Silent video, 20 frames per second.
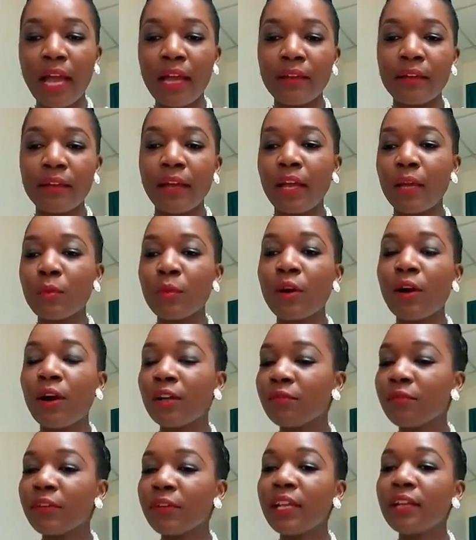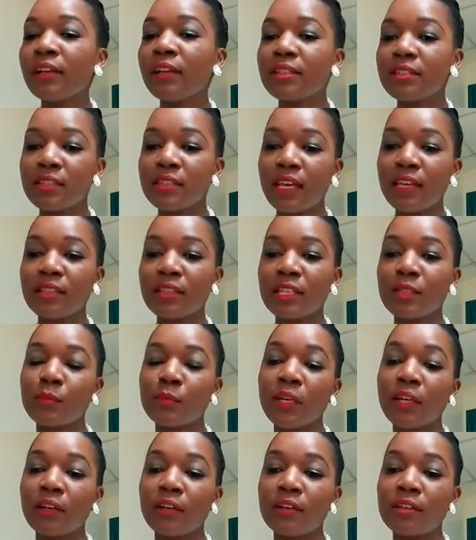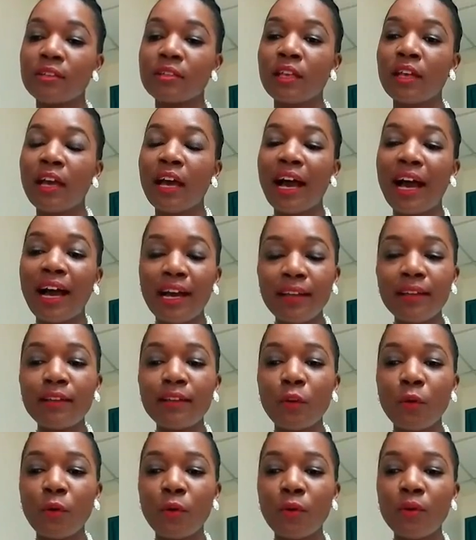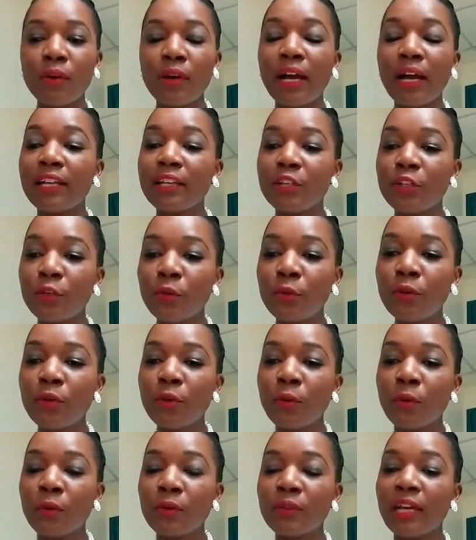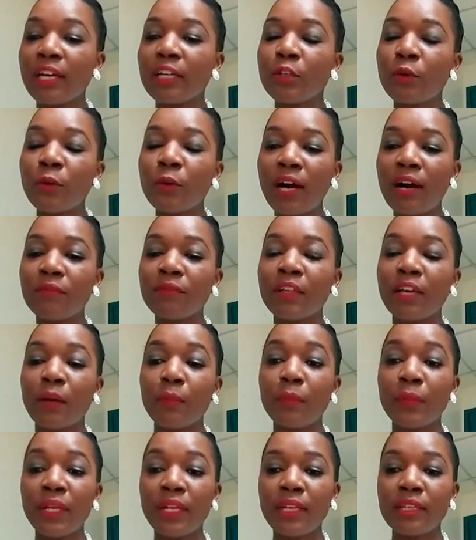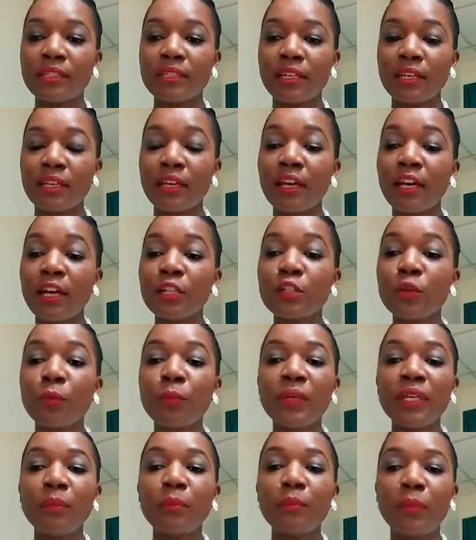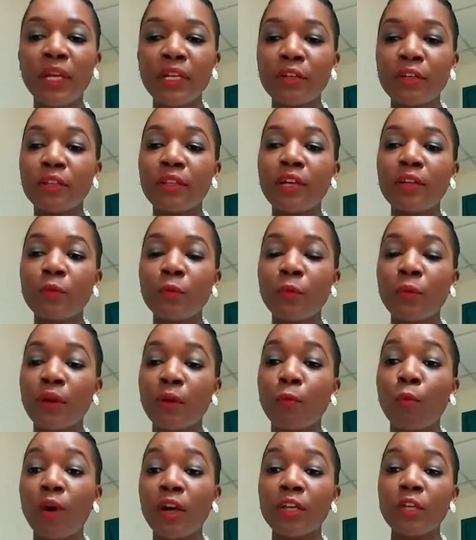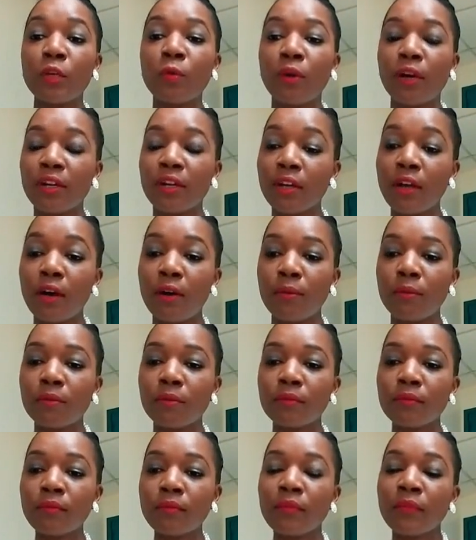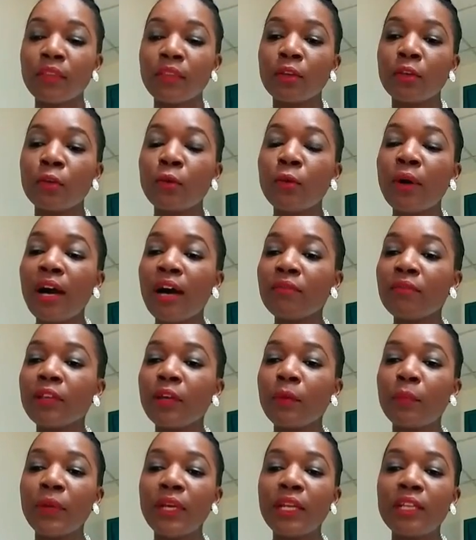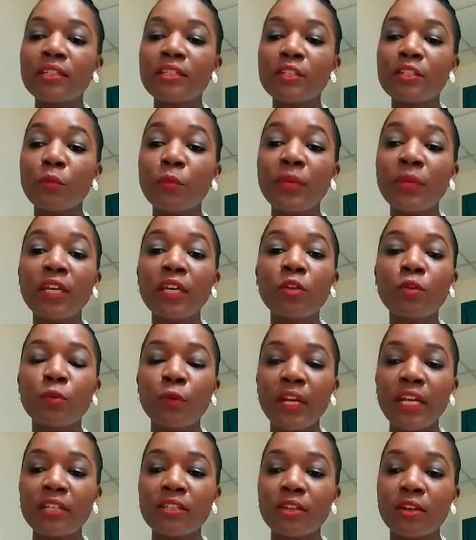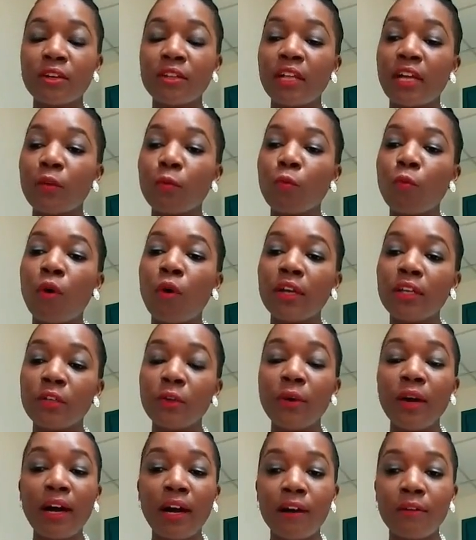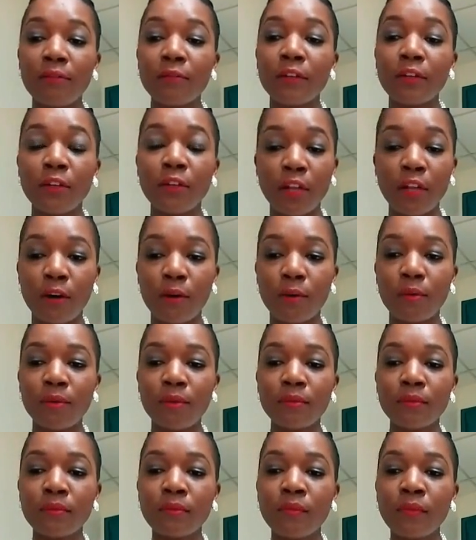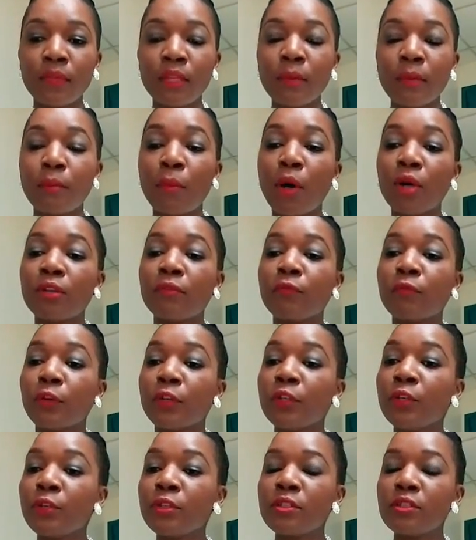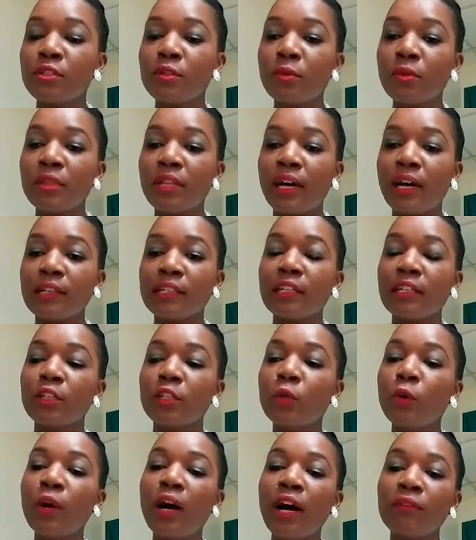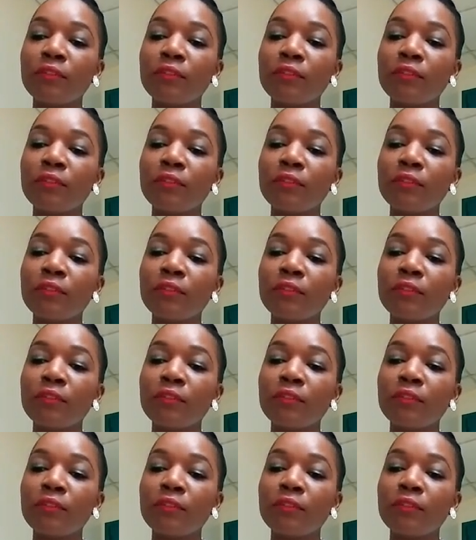And I am confidently saying this because I know and you know that you have the ability to be better than what you are now. You have the ability to be greater than what you have now. But for you to do that, you